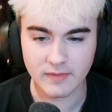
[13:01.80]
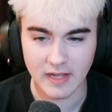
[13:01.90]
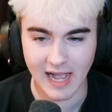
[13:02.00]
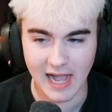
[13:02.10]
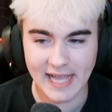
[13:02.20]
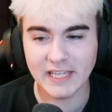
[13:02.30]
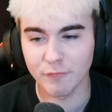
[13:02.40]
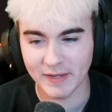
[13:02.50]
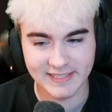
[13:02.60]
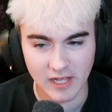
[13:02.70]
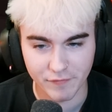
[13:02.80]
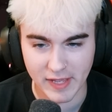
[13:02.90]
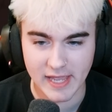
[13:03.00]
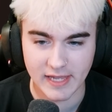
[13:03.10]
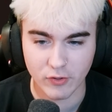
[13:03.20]
I give myself
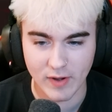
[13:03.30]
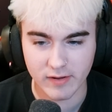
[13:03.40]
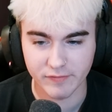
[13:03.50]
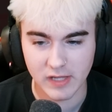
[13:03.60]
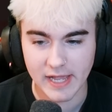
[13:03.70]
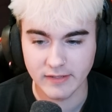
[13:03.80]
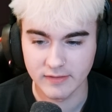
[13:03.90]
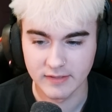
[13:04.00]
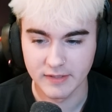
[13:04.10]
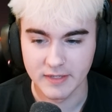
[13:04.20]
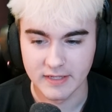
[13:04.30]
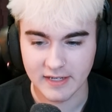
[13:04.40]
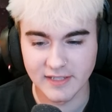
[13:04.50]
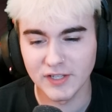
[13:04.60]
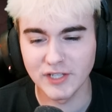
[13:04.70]
a crown of light.
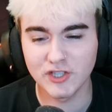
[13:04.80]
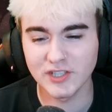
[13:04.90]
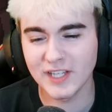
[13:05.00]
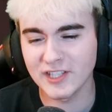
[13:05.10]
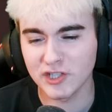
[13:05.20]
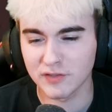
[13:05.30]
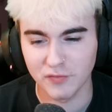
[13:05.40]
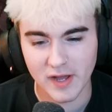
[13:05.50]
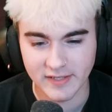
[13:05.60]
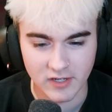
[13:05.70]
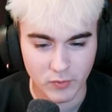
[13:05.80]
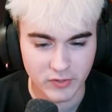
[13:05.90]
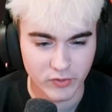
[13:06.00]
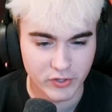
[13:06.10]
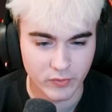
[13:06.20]
Because it's just fun, you know,
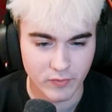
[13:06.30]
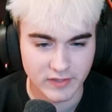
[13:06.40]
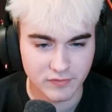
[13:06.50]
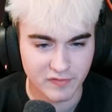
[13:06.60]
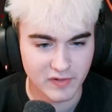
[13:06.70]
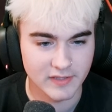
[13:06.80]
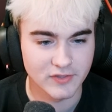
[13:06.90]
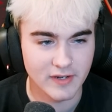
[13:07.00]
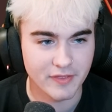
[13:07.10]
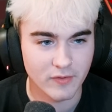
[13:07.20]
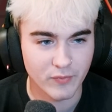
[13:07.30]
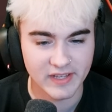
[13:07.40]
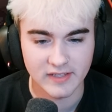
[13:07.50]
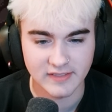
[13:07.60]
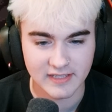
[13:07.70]
we're doing runs for fun, so nothing
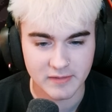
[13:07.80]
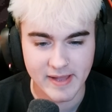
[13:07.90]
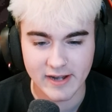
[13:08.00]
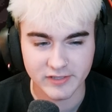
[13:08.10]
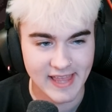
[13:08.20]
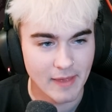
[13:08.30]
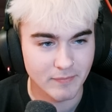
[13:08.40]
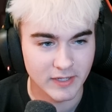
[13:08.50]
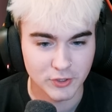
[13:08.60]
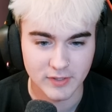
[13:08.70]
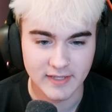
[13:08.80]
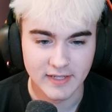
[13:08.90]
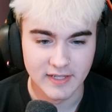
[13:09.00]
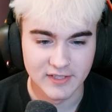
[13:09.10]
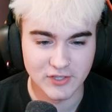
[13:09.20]
realistically matters that much.
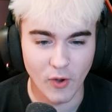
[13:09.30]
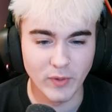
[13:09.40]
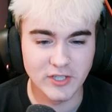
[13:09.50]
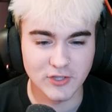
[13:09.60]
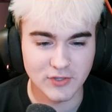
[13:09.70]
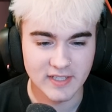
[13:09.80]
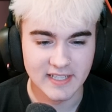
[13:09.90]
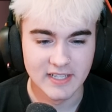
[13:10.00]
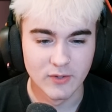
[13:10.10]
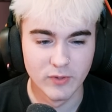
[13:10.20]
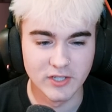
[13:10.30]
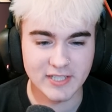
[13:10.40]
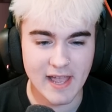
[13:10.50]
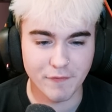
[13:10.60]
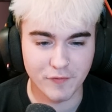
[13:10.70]
So we just
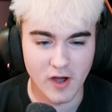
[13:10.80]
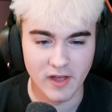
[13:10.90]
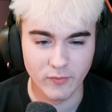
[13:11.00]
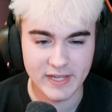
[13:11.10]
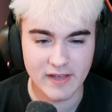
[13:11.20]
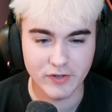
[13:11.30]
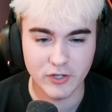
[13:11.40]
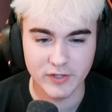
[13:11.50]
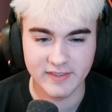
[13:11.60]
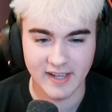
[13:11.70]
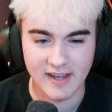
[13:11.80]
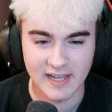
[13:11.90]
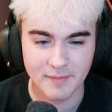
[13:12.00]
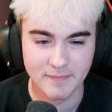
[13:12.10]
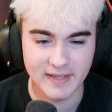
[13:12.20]
have fun, we have a good
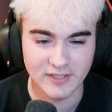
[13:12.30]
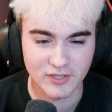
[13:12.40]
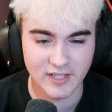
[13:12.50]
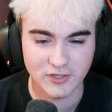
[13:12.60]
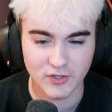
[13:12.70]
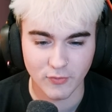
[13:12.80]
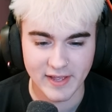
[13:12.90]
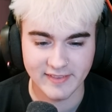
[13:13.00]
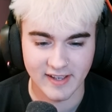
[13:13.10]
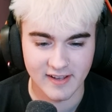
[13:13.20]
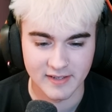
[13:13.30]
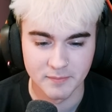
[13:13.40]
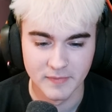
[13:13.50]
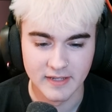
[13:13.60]
time, it's a great time.